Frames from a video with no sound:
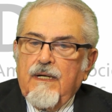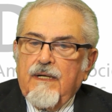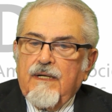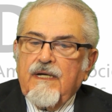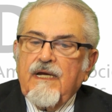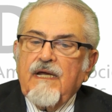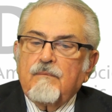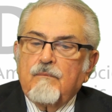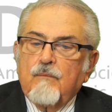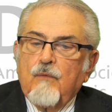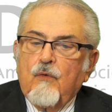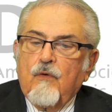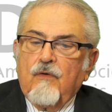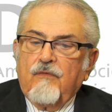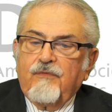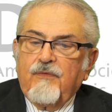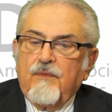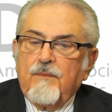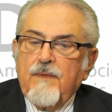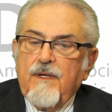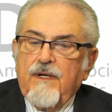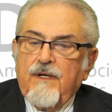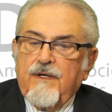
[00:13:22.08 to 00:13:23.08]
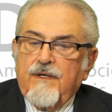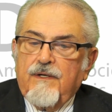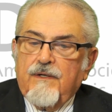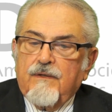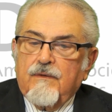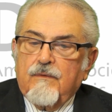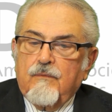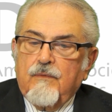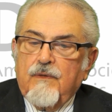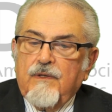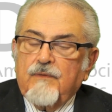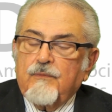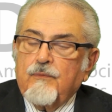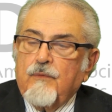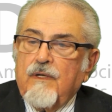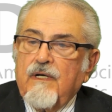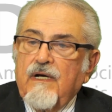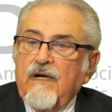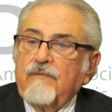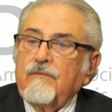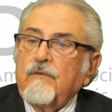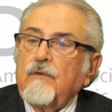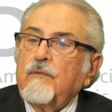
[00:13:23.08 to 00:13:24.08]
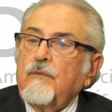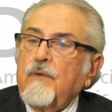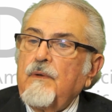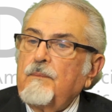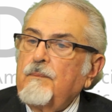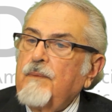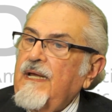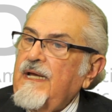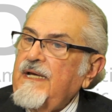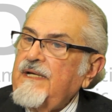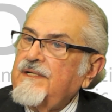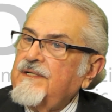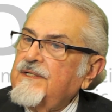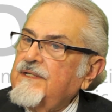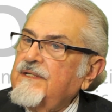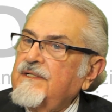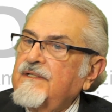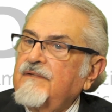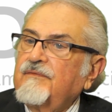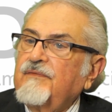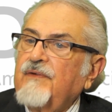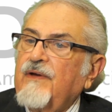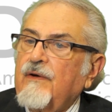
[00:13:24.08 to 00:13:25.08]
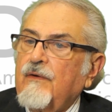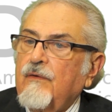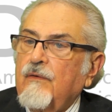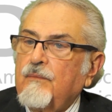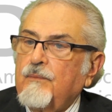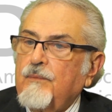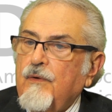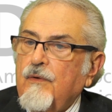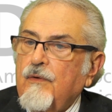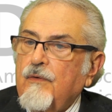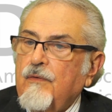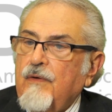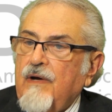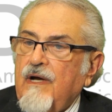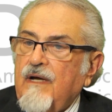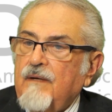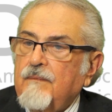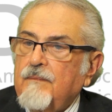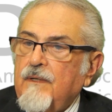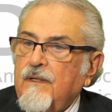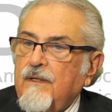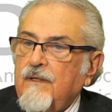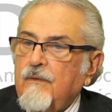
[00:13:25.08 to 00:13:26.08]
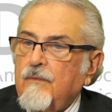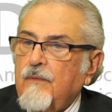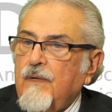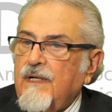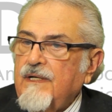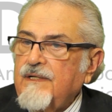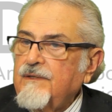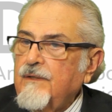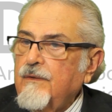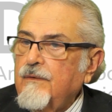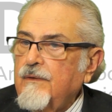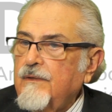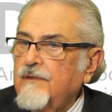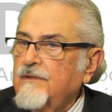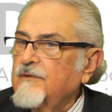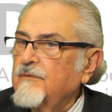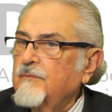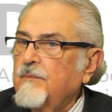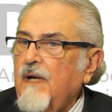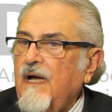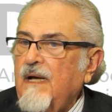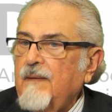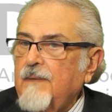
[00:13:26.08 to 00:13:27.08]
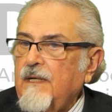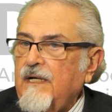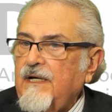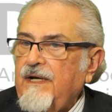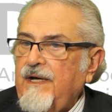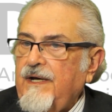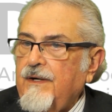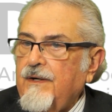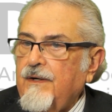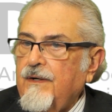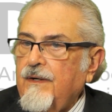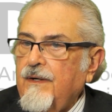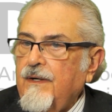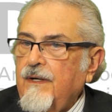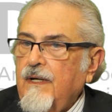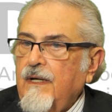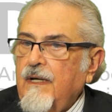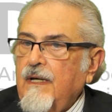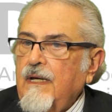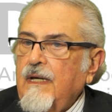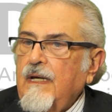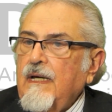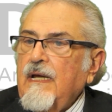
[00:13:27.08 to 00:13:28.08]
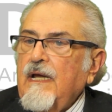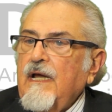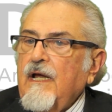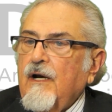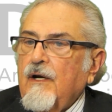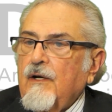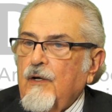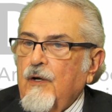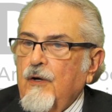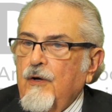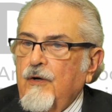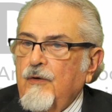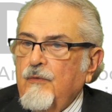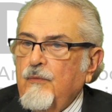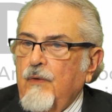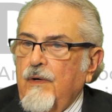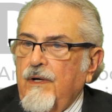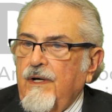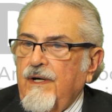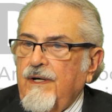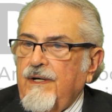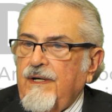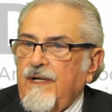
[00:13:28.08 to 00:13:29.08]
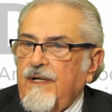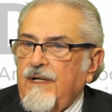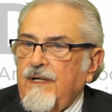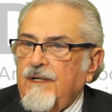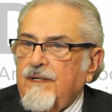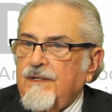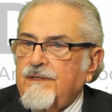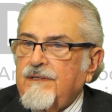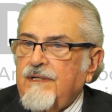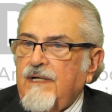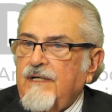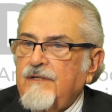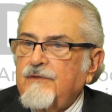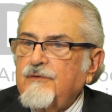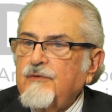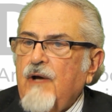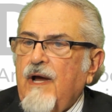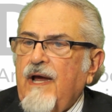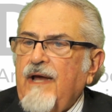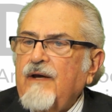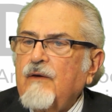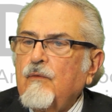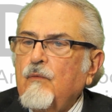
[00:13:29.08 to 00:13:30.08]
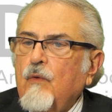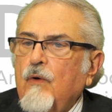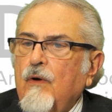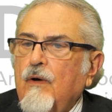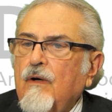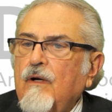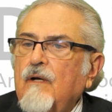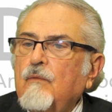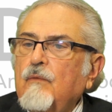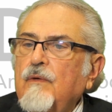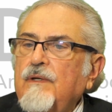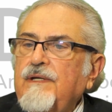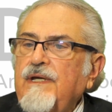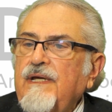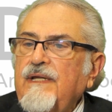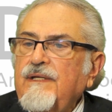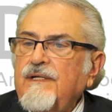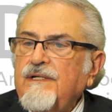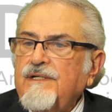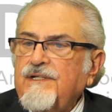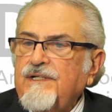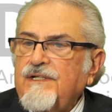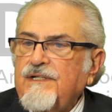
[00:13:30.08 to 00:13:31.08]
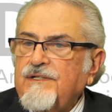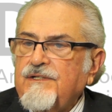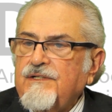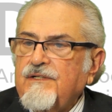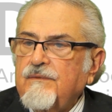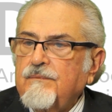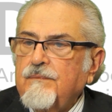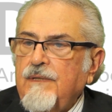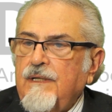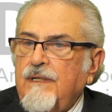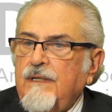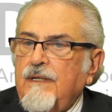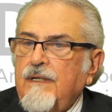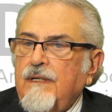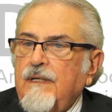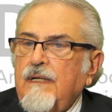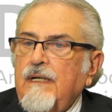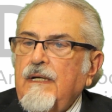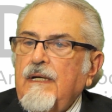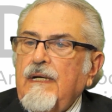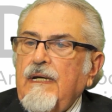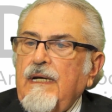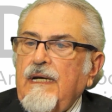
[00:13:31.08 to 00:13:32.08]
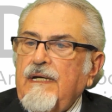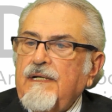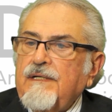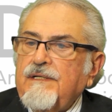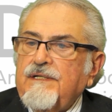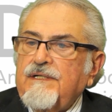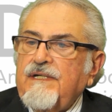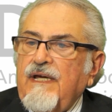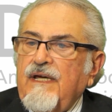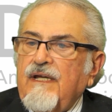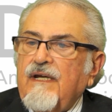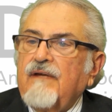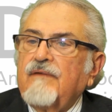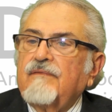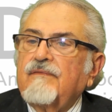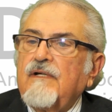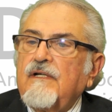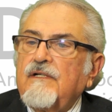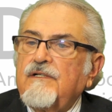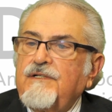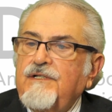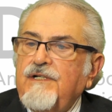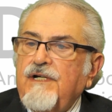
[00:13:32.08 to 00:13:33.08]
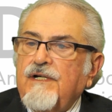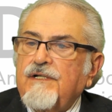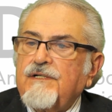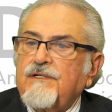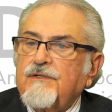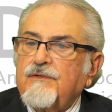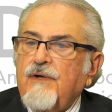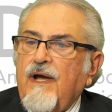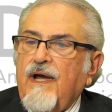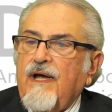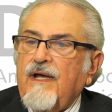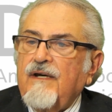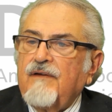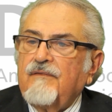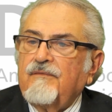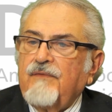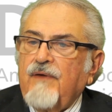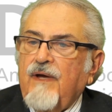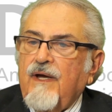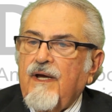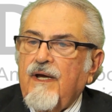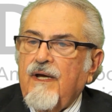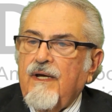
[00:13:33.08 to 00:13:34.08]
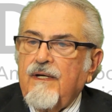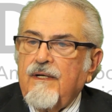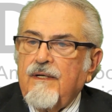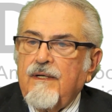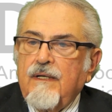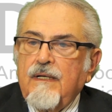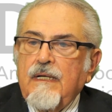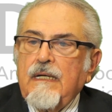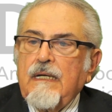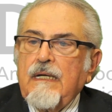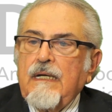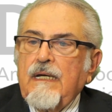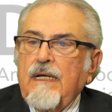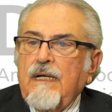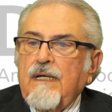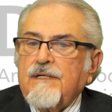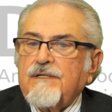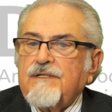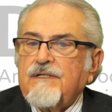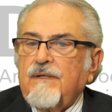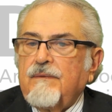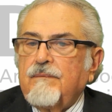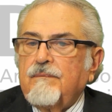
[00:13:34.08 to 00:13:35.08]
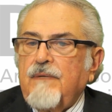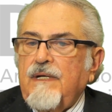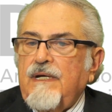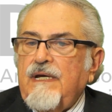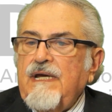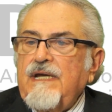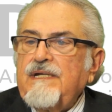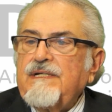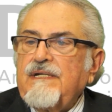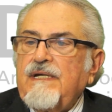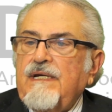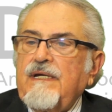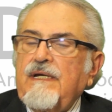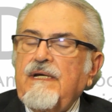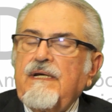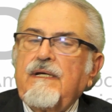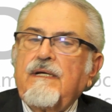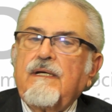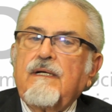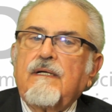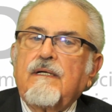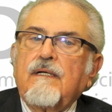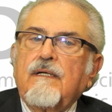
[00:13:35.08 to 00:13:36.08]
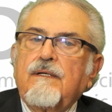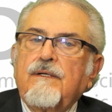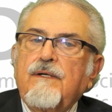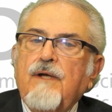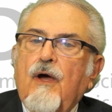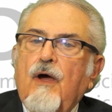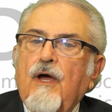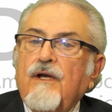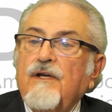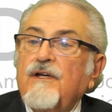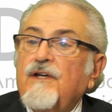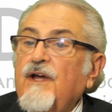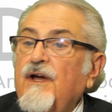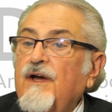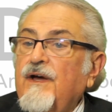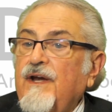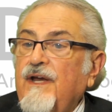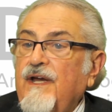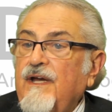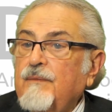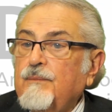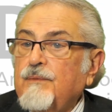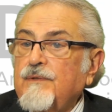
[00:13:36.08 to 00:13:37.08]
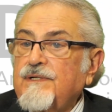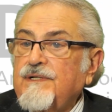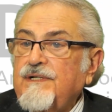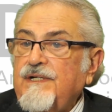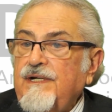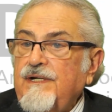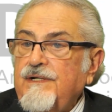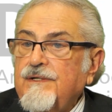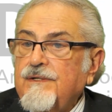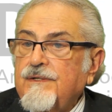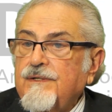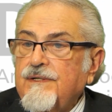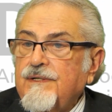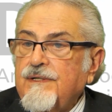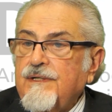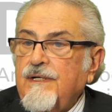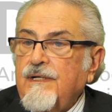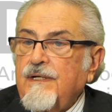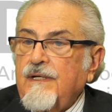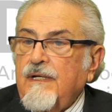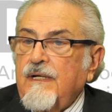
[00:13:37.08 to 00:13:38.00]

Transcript: get more familiar with whatever replaces the federal program, otherwise known as Obamacare. Learn what it is and try to work within the system instead of just trying to find some easy, non-cutting procedures